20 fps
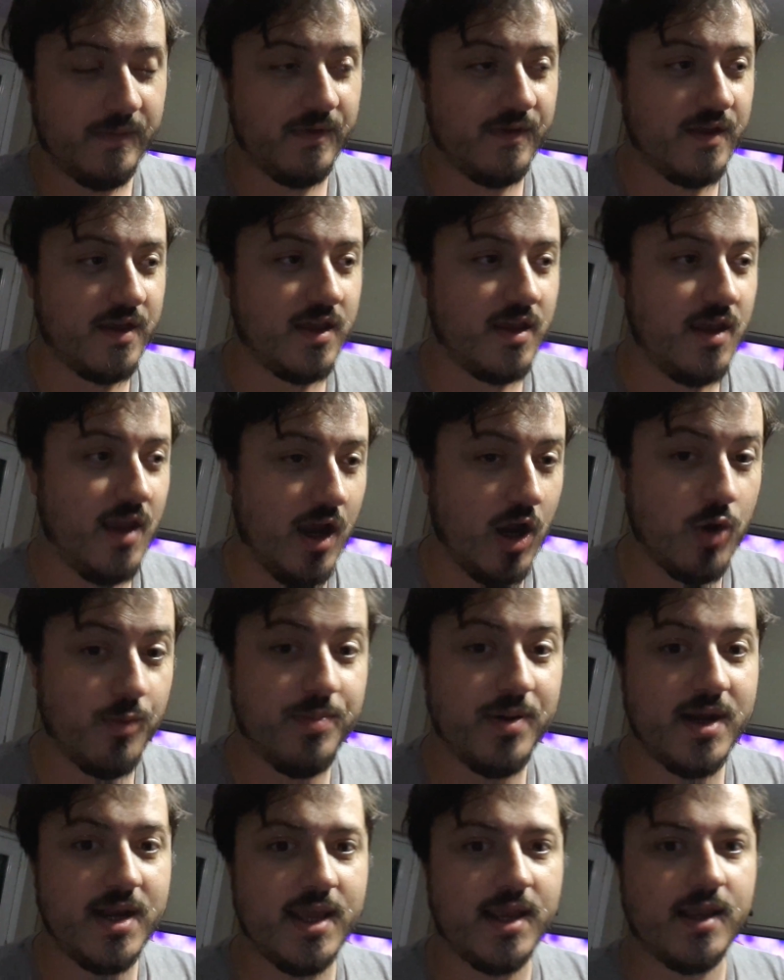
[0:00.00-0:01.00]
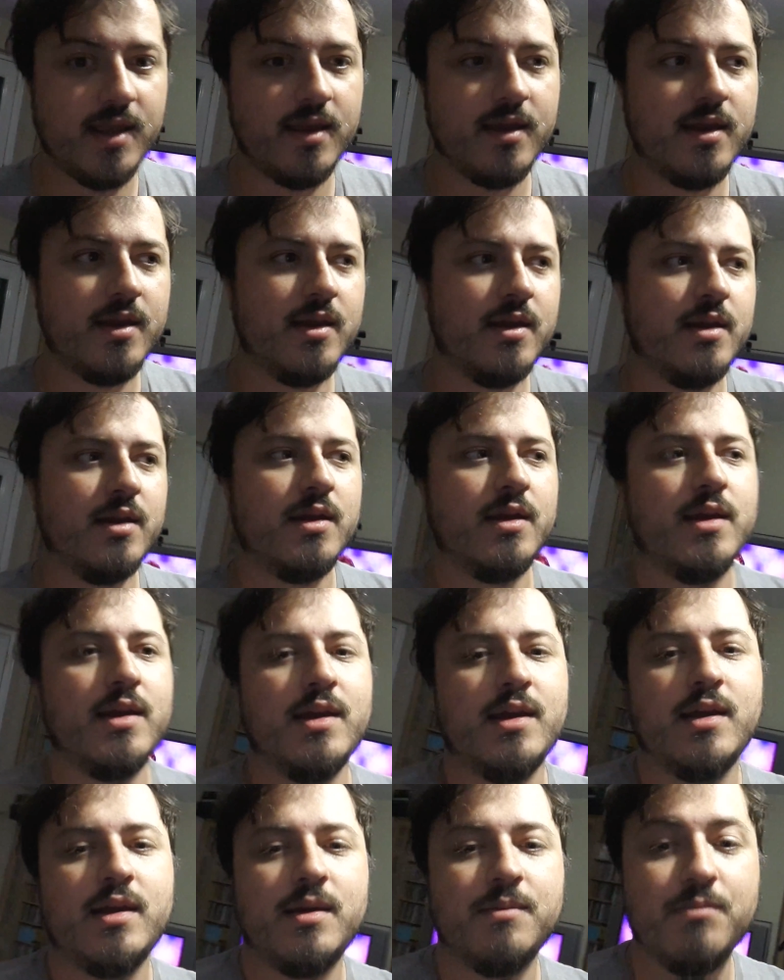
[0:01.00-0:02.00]
the opening
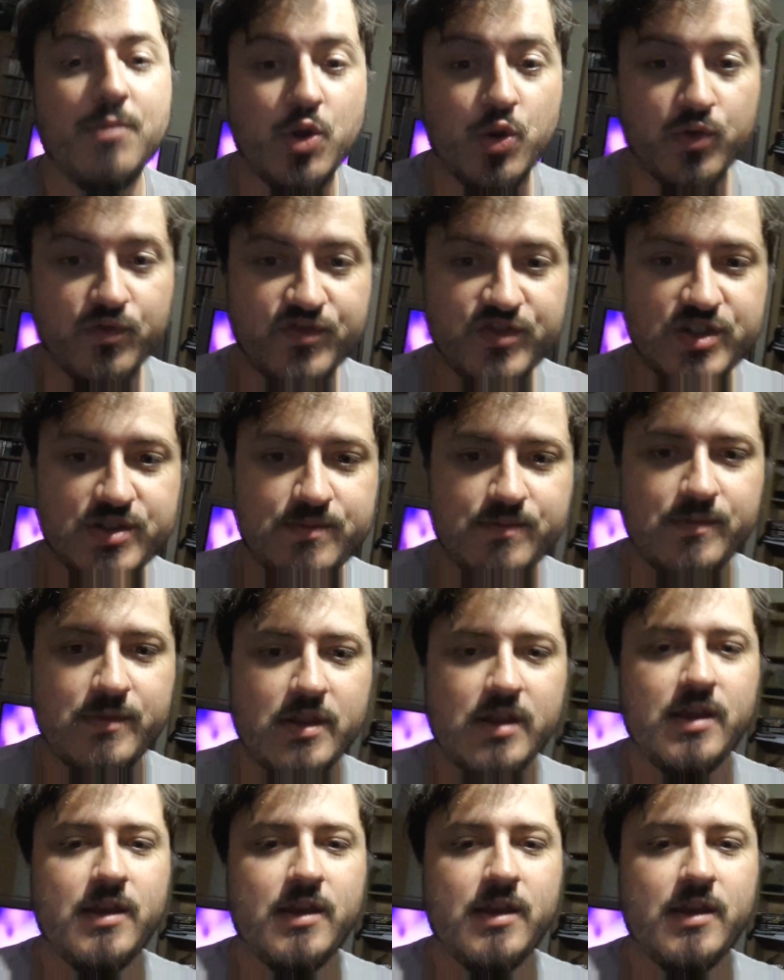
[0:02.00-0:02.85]
moves.